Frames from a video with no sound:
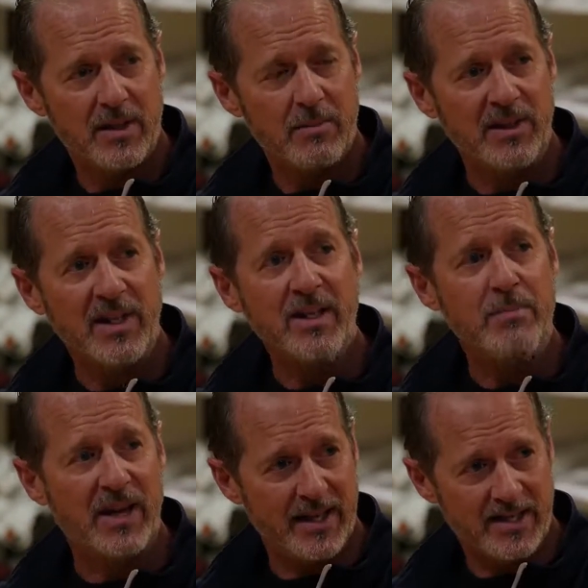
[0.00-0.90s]
lead
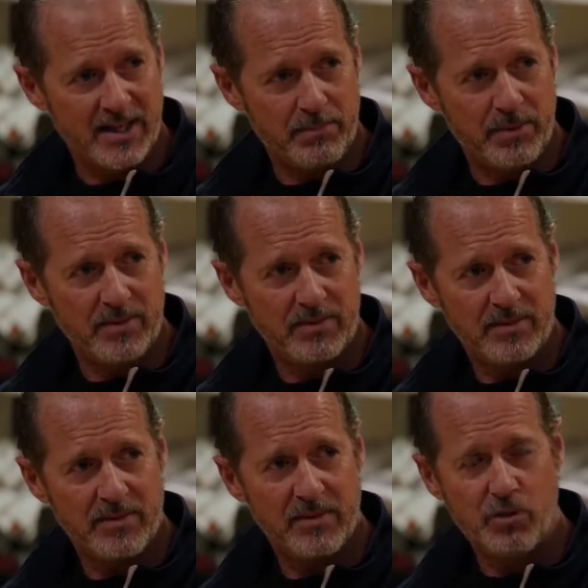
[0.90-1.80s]
by example,
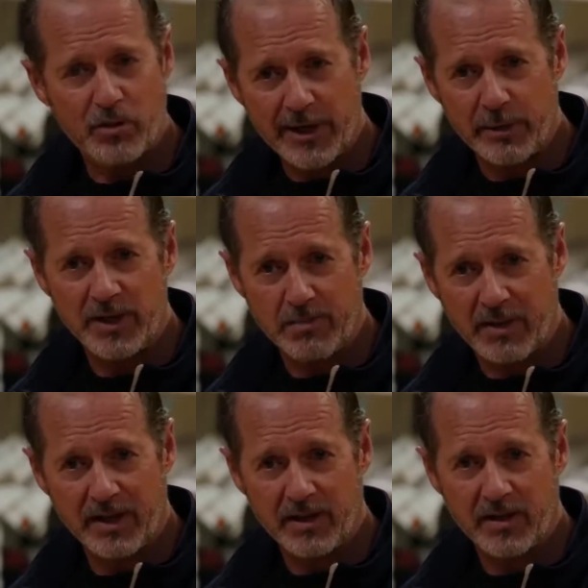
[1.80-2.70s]
try to
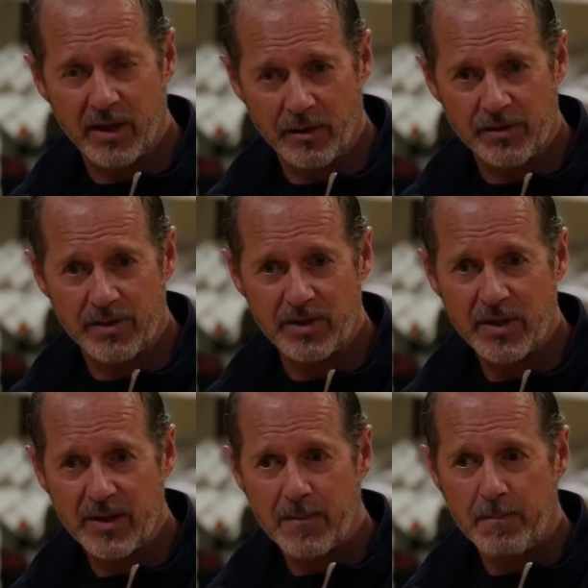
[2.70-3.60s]
inspire others,
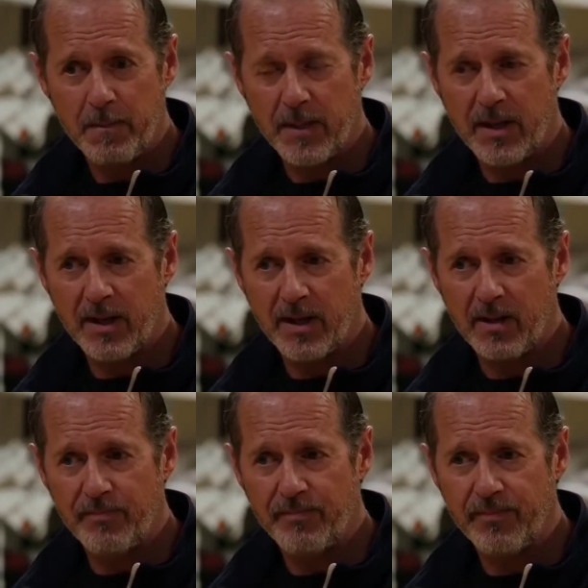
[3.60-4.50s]

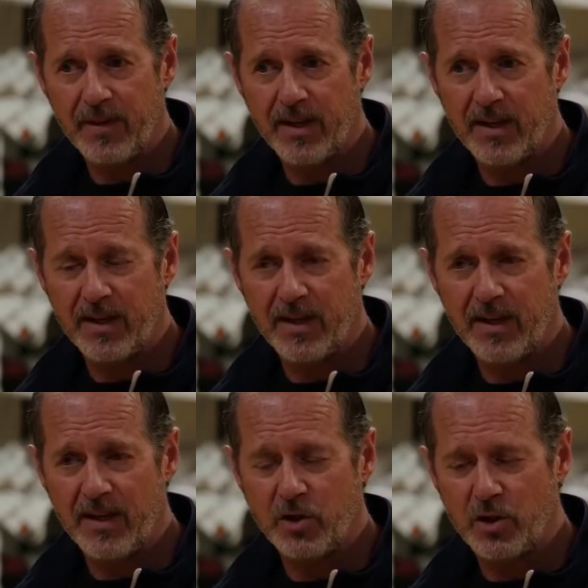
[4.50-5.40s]
and
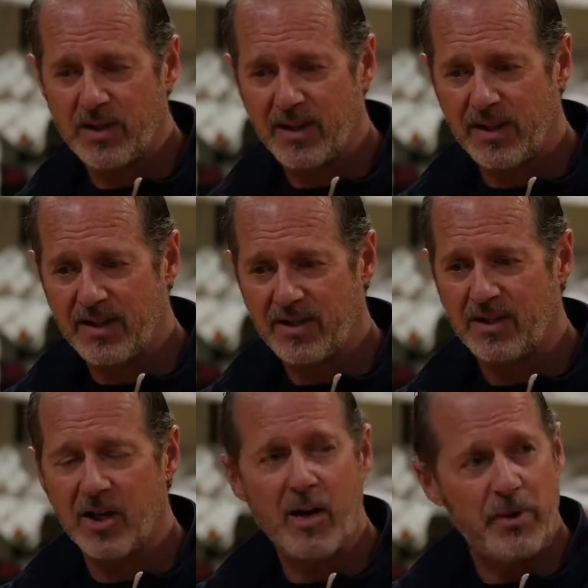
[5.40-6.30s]
it's a
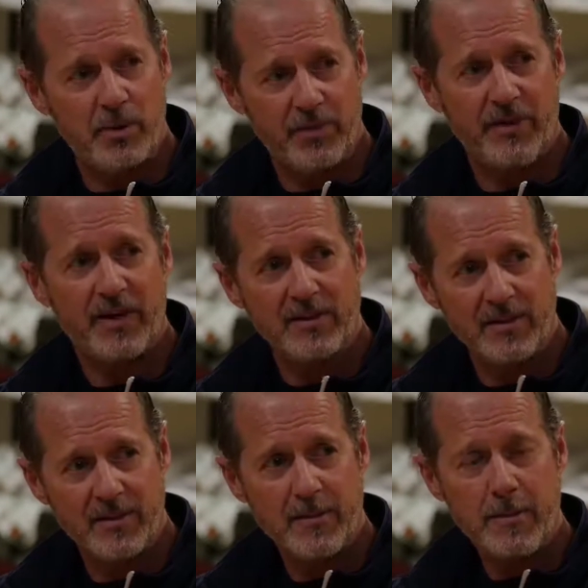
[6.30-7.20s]
domino effect.
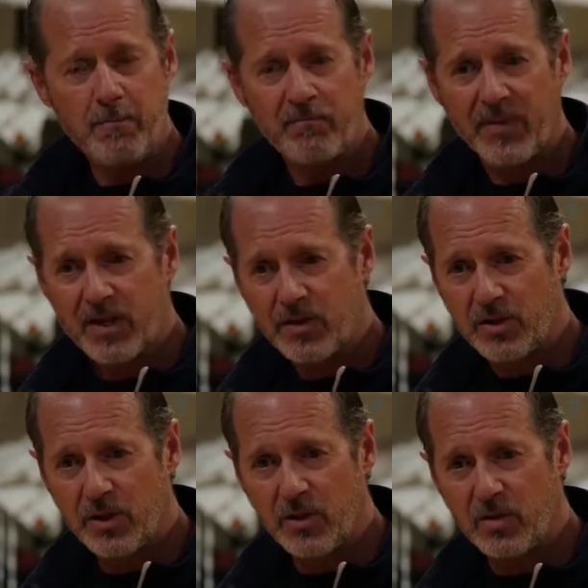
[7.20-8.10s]

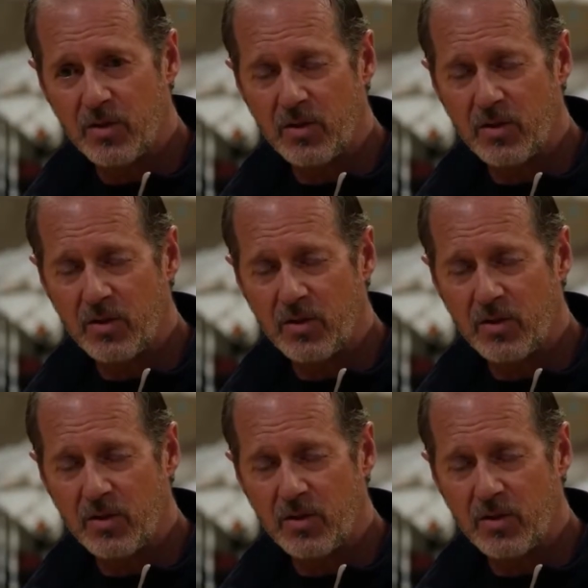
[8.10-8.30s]
So